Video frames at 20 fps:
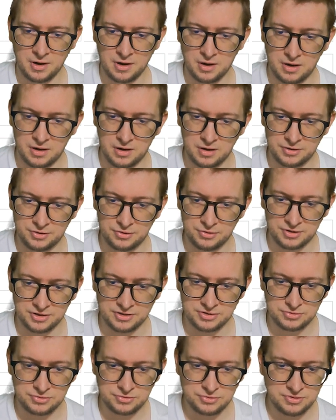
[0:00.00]
The
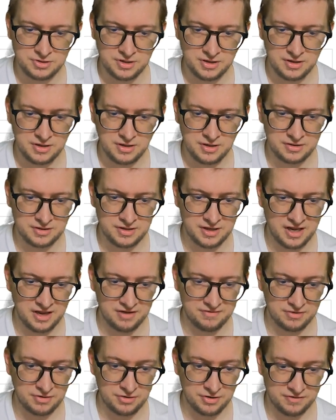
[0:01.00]
Nogetsune, they
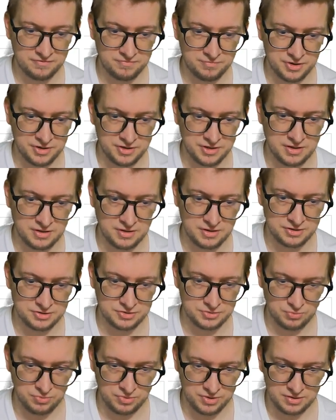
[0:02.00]
have a lot of money
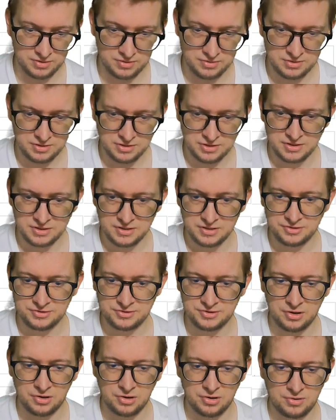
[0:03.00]
as well.
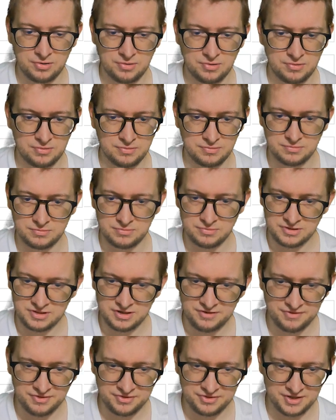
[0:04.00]
So
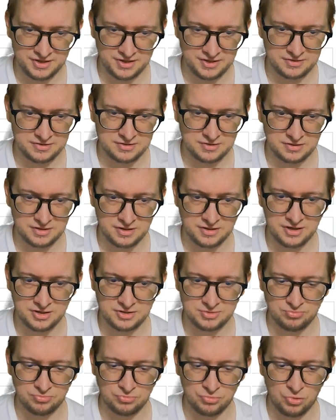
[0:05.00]
different things. Then
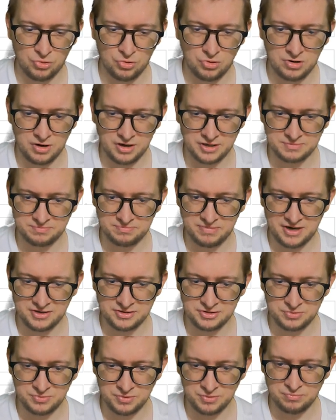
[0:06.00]
there's more
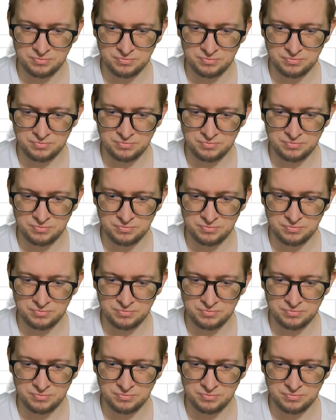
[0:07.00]
expansions with